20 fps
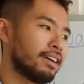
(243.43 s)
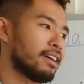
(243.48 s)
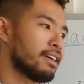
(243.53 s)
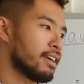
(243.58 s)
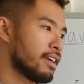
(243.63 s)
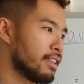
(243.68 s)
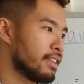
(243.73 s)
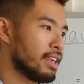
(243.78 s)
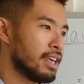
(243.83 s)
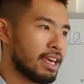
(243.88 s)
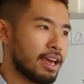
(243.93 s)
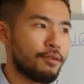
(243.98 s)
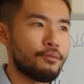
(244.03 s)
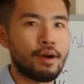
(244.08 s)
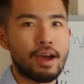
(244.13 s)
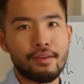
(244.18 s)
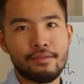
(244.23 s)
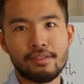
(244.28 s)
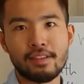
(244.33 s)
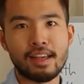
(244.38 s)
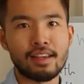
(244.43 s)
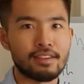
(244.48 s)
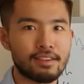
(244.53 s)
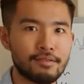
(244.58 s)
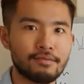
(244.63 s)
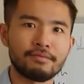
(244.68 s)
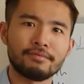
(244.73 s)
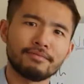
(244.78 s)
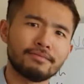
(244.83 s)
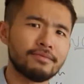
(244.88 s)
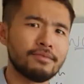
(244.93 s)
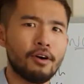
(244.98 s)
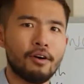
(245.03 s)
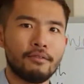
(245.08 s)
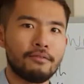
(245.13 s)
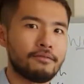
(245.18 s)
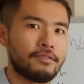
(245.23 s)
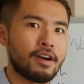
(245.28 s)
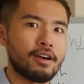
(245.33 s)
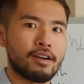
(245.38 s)
in EM waves, there's
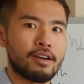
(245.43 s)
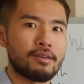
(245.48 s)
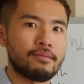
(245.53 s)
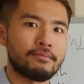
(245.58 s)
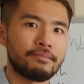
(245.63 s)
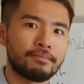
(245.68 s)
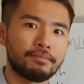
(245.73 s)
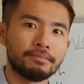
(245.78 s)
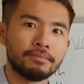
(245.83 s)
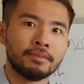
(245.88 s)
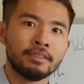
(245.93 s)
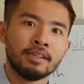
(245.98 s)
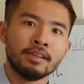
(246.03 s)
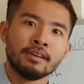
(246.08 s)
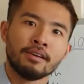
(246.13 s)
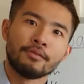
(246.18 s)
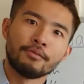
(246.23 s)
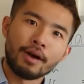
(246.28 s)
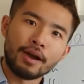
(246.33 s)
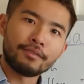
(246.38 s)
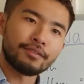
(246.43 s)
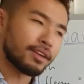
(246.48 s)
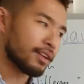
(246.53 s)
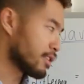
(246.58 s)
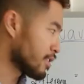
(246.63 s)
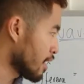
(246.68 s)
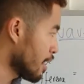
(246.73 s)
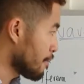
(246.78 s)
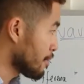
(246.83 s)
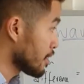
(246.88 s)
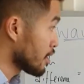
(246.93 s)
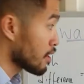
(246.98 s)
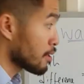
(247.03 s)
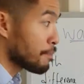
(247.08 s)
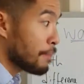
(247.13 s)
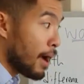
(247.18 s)
not very waves that's 10 meters.